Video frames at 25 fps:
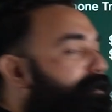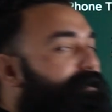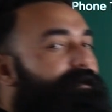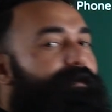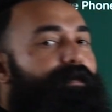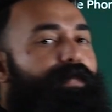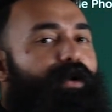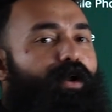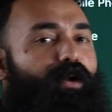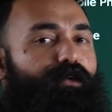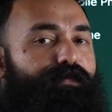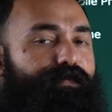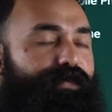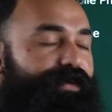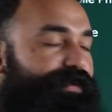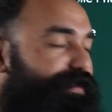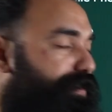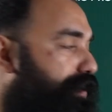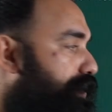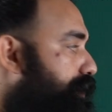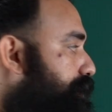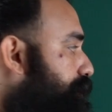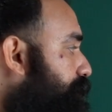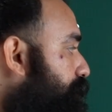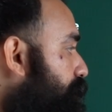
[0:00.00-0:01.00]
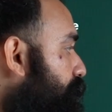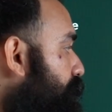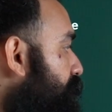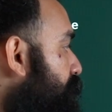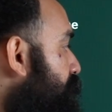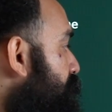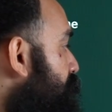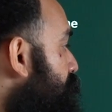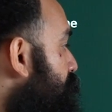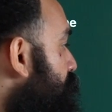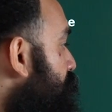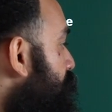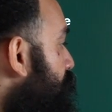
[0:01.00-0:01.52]
profit.
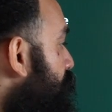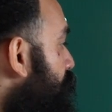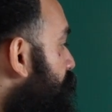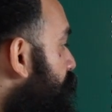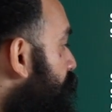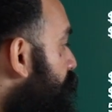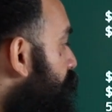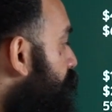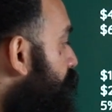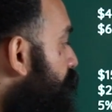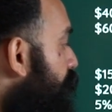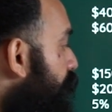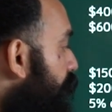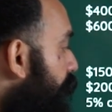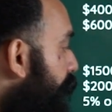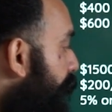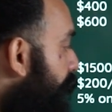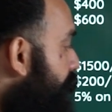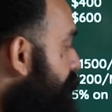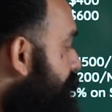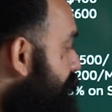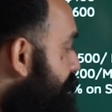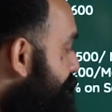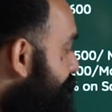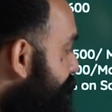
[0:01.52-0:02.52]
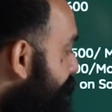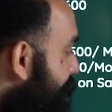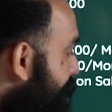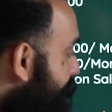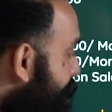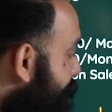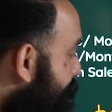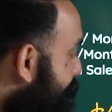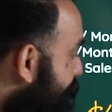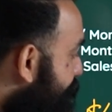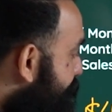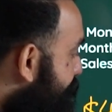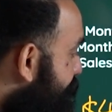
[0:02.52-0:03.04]
Hence,
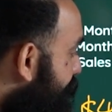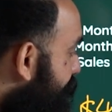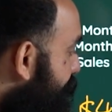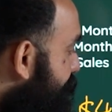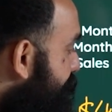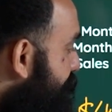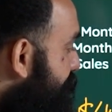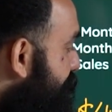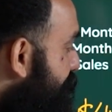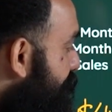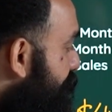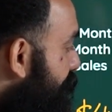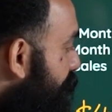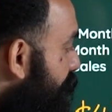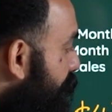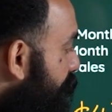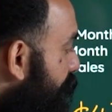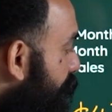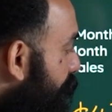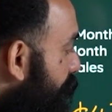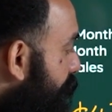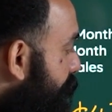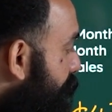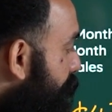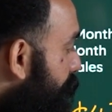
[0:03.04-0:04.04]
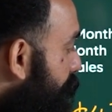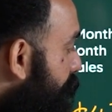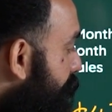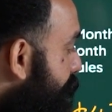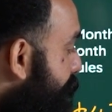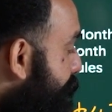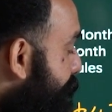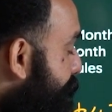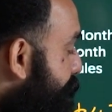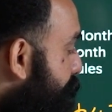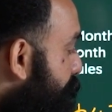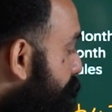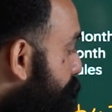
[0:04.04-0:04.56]
this is
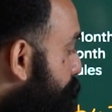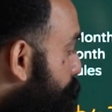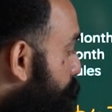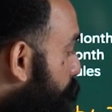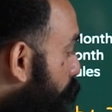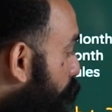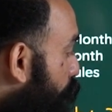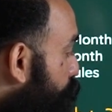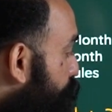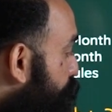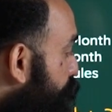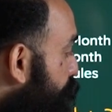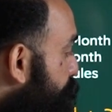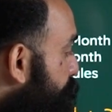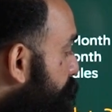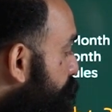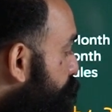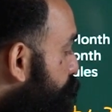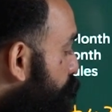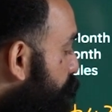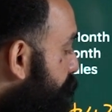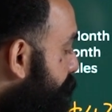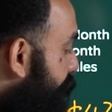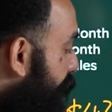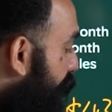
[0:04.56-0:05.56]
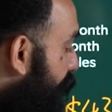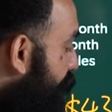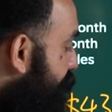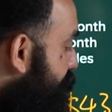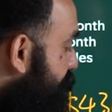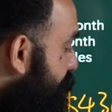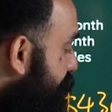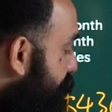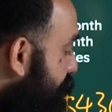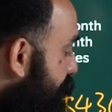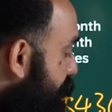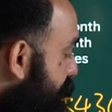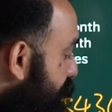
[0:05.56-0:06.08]
profit before tax,
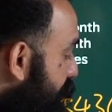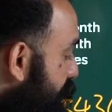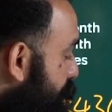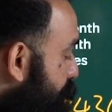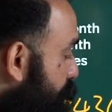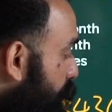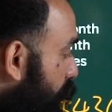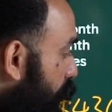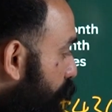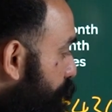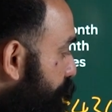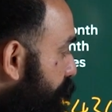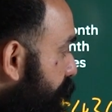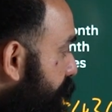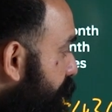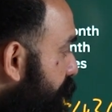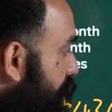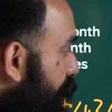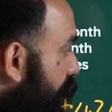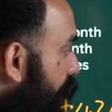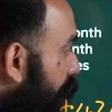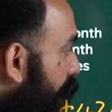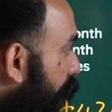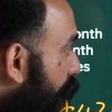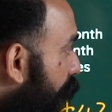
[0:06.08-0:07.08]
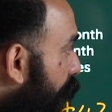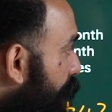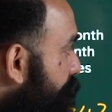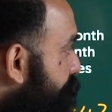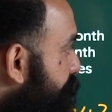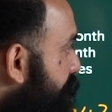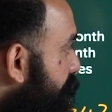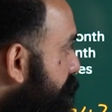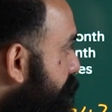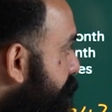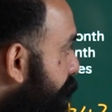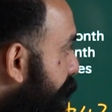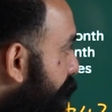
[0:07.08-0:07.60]
this is profit
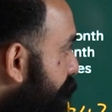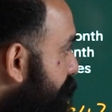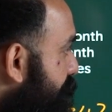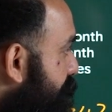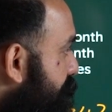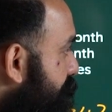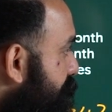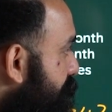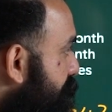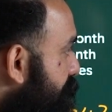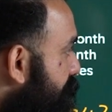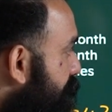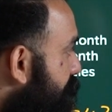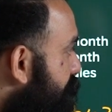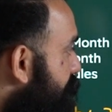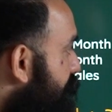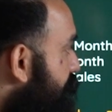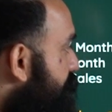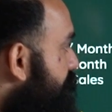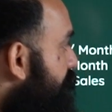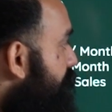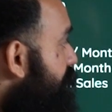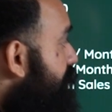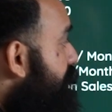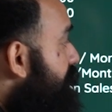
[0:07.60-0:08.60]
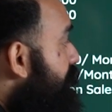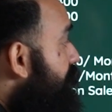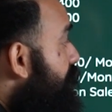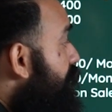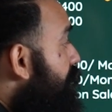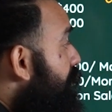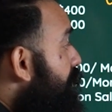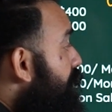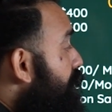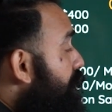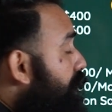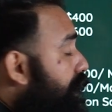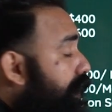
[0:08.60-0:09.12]
after tax. This is
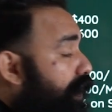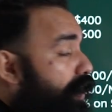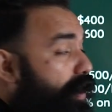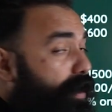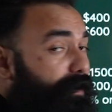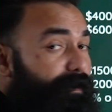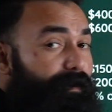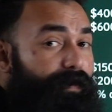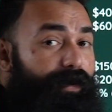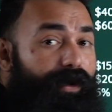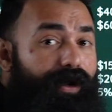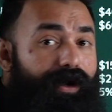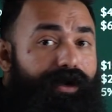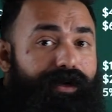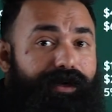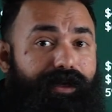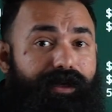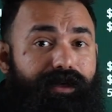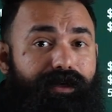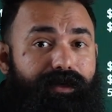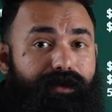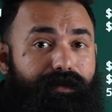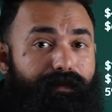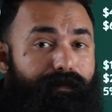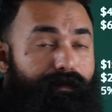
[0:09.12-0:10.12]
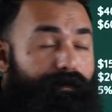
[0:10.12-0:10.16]
operating